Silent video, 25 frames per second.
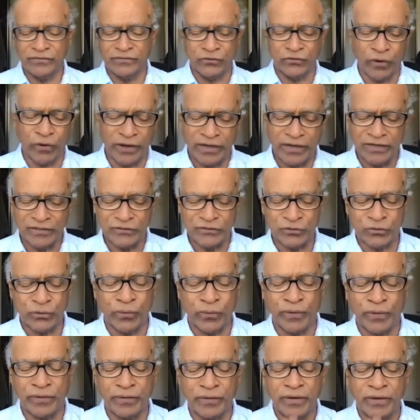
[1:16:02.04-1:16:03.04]
soil and so
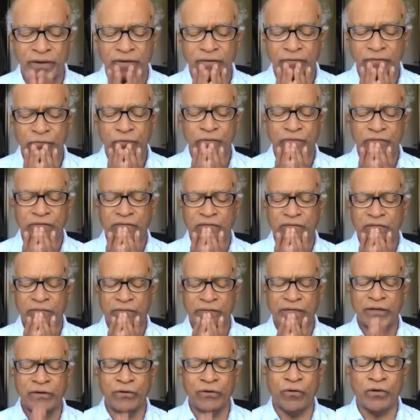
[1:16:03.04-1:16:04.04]
on, to
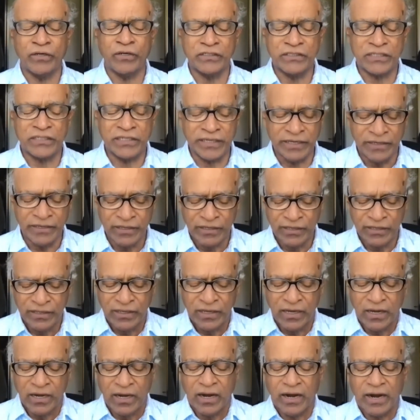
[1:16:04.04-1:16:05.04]
tell you honestly.
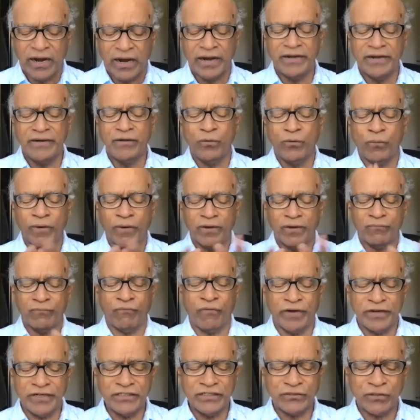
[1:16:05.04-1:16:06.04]
And
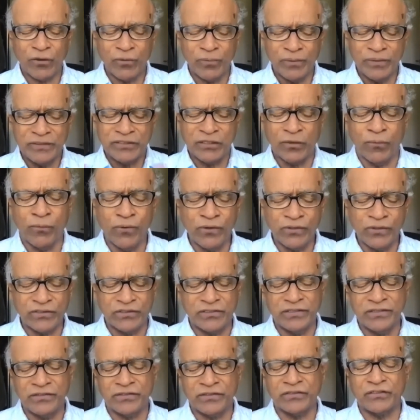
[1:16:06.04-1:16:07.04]
forest always evokes
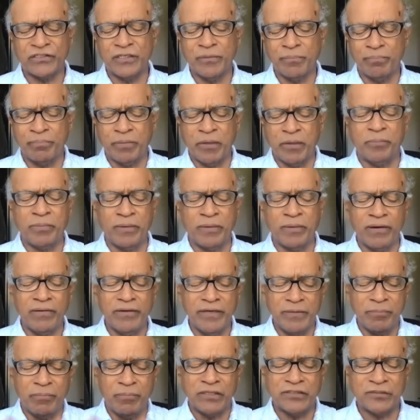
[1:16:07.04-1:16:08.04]
interest in people,
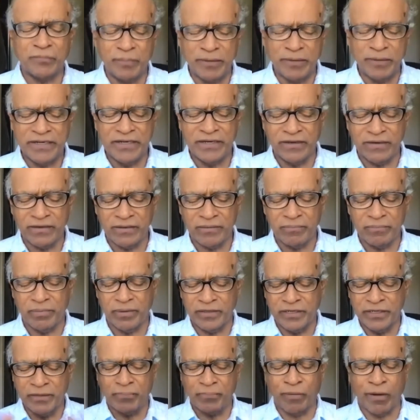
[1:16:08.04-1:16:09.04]
in mass media
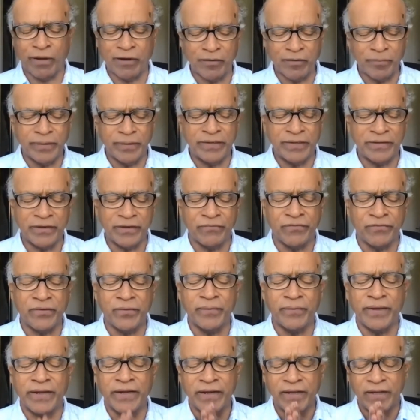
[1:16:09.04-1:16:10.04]
and in parliament,
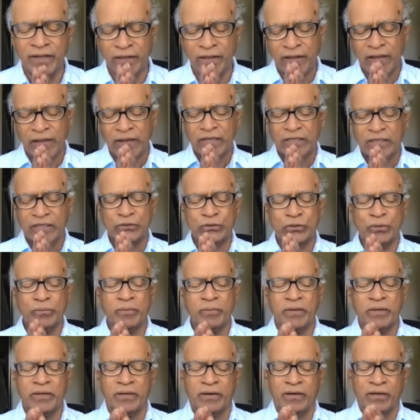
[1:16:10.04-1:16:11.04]
everywhere. So
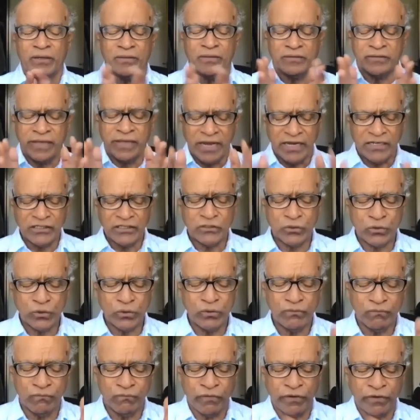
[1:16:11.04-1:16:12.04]
thanks to
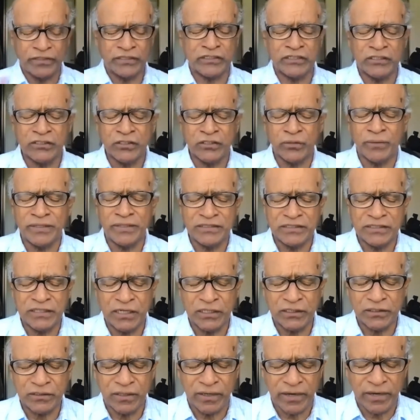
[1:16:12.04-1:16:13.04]
Forest Conservation
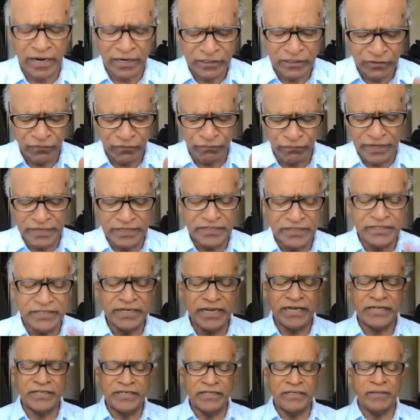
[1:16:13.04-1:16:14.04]
Act of
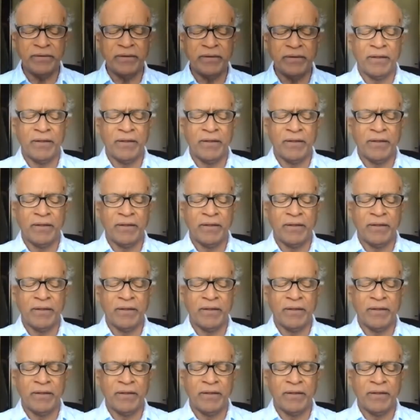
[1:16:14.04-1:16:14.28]
1980,